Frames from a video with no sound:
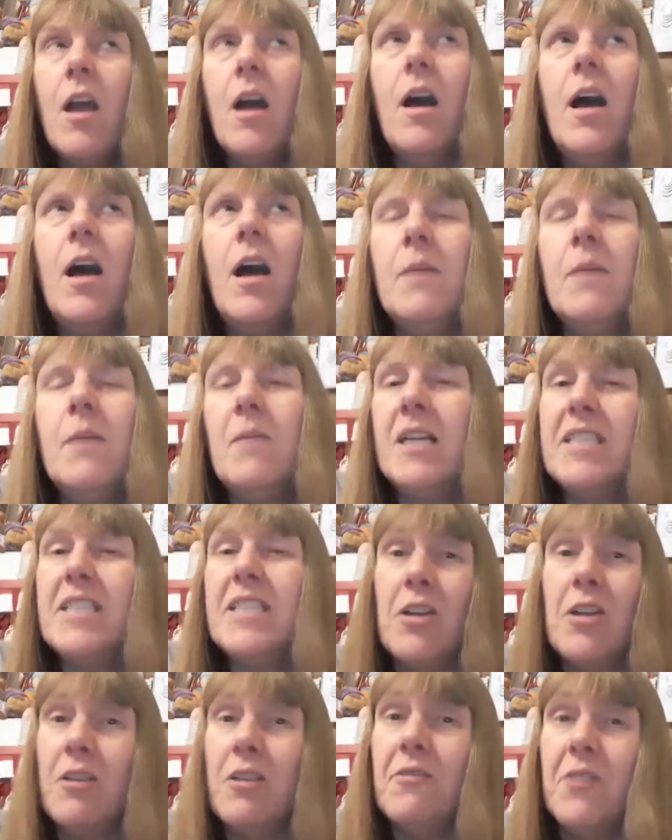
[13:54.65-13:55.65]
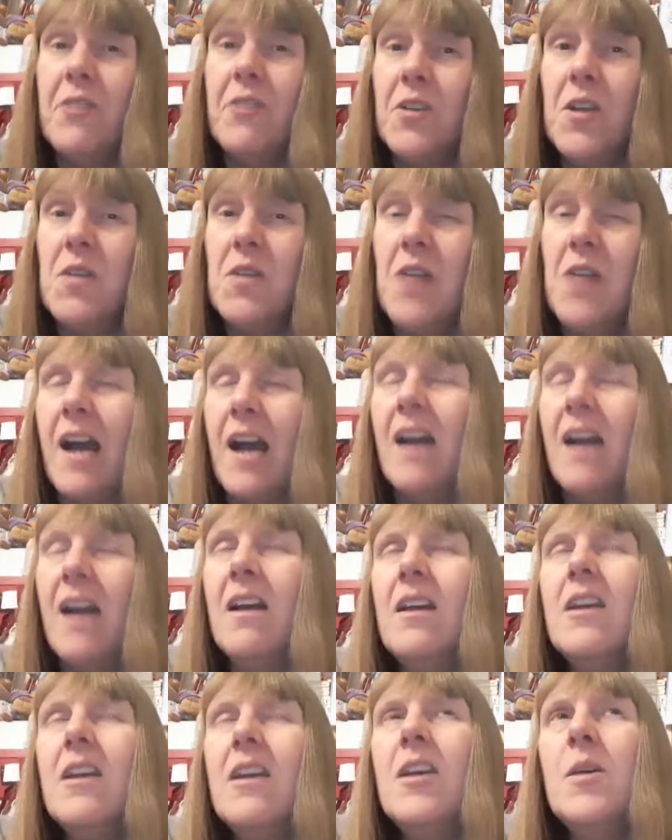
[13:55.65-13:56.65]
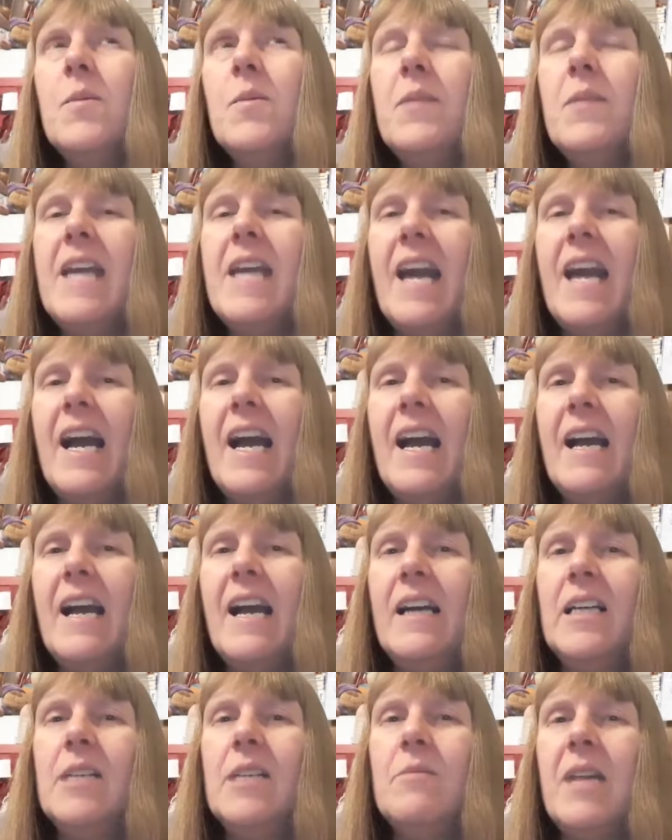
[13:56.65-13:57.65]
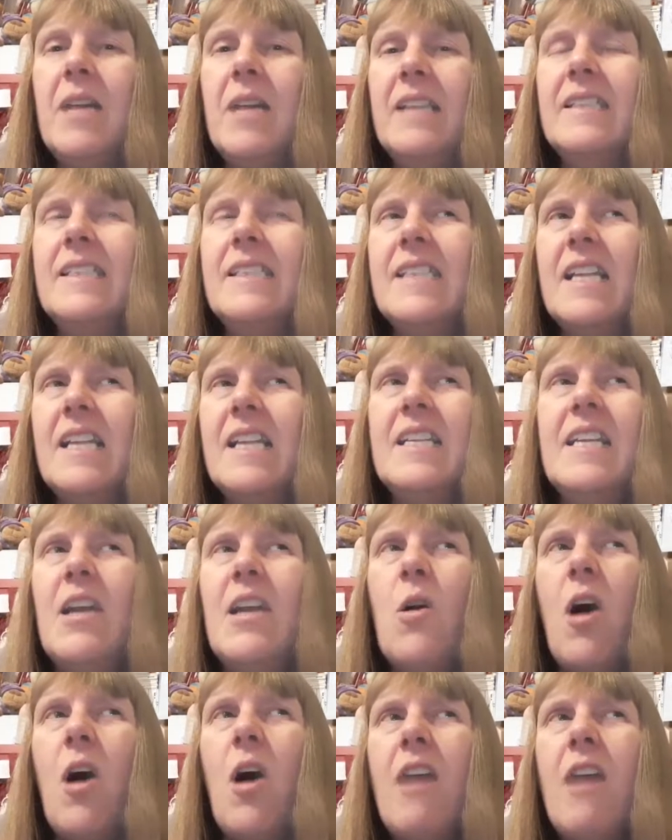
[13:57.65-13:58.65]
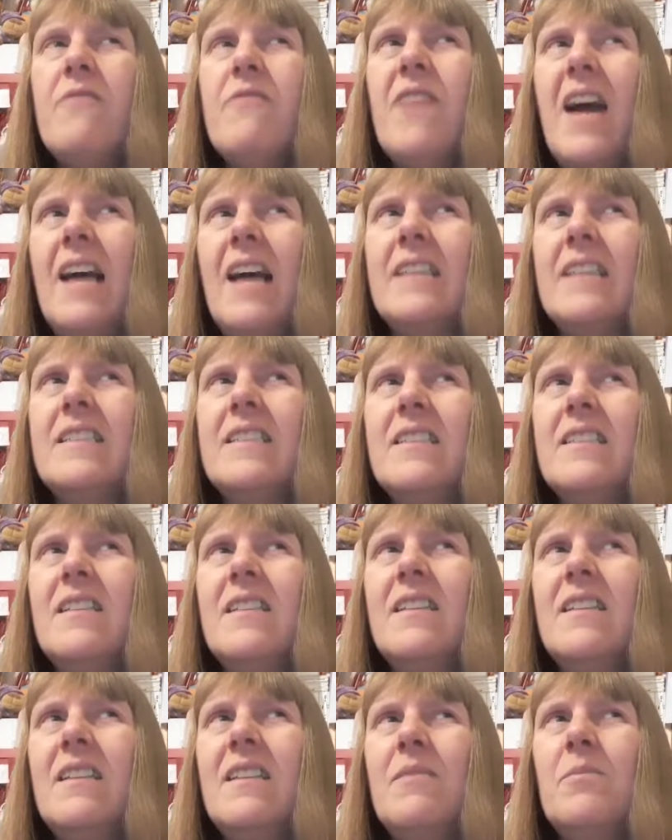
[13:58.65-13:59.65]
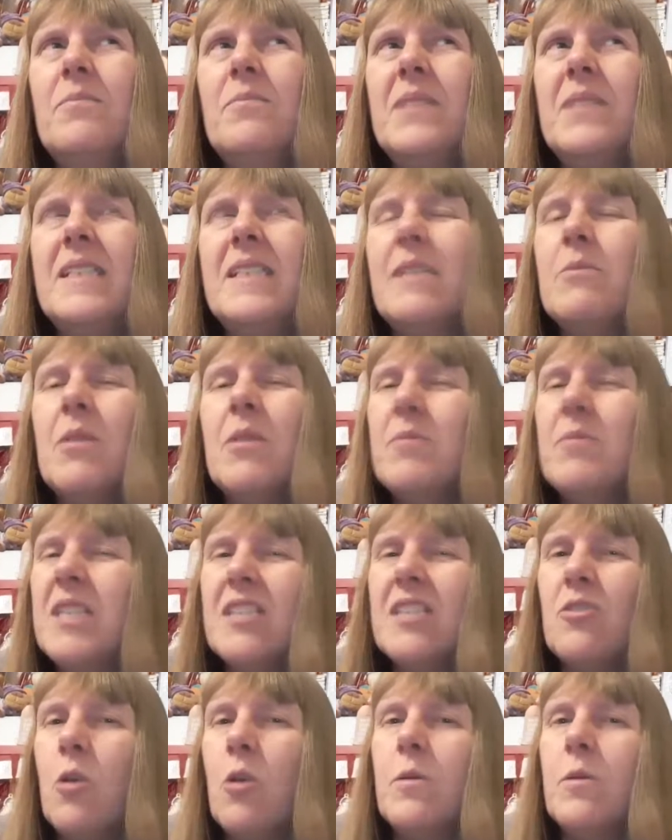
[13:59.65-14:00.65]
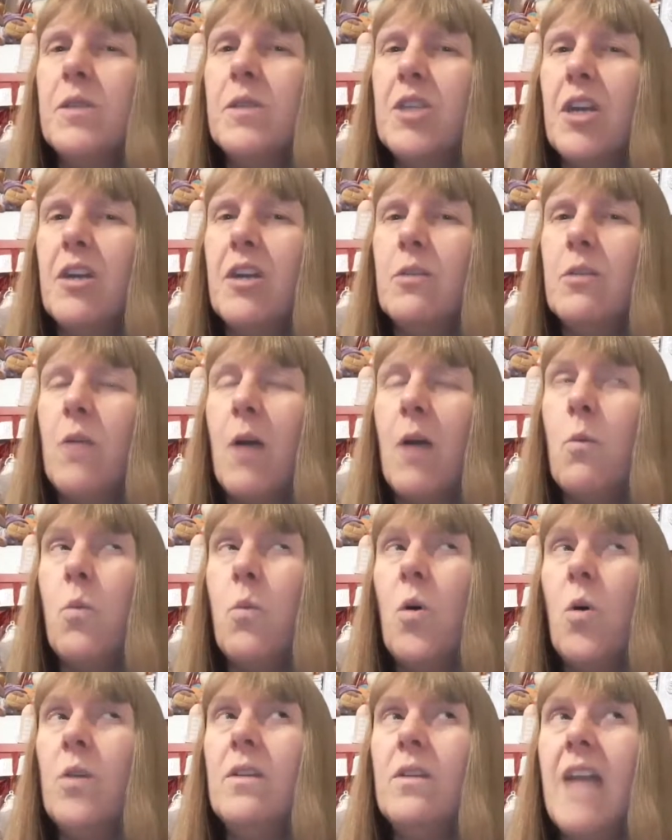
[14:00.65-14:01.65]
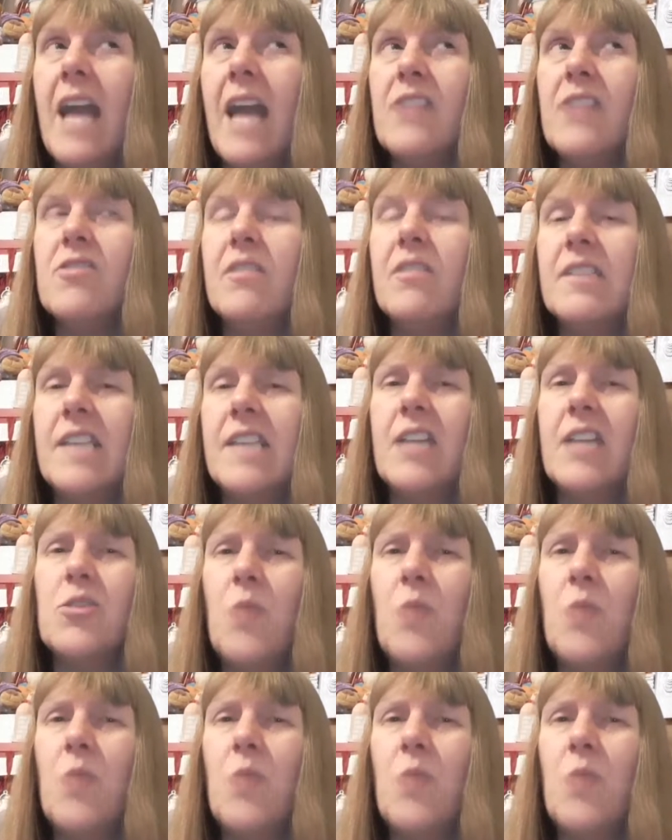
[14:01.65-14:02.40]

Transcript: I don't know if you knew that, but yeah, and you know, I've had, but sometimes it's not always good. Like one heterosexual